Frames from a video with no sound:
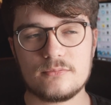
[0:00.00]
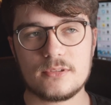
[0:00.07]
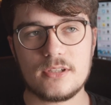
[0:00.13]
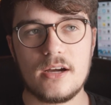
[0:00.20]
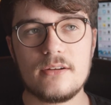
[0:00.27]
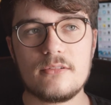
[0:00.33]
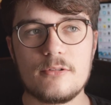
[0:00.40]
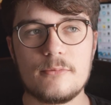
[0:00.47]

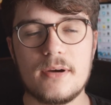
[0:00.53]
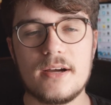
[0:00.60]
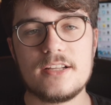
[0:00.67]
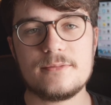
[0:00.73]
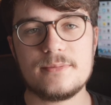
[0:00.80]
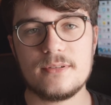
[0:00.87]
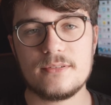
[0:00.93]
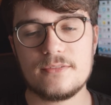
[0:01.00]
kind of
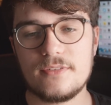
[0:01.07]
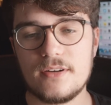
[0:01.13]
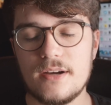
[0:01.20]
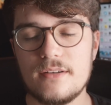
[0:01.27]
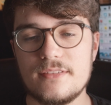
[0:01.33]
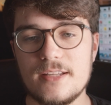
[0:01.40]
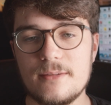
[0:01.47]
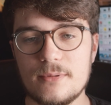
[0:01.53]
reminds me of the
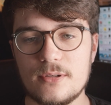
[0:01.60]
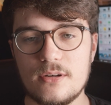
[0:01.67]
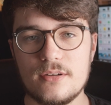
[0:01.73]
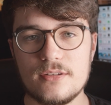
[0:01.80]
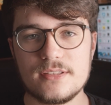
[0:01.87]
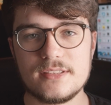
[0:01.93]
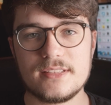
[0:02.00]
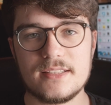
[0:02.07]
5D
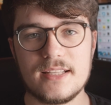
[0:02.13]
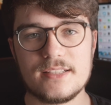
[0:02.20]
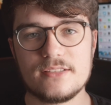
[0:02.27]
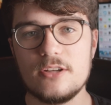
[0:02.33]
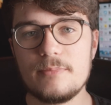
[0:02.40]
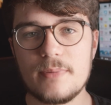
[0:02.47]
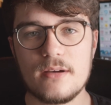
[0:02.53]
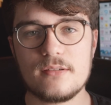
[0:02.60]
because there's
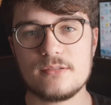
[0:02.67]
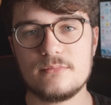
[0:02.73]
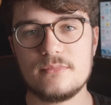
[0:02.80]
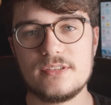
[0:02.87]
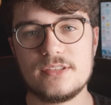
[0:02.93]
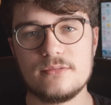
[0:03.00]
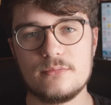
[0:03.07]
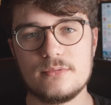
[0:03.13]
no bells and
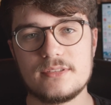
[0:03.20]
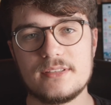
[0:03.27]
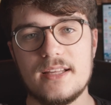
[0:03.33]
whistles.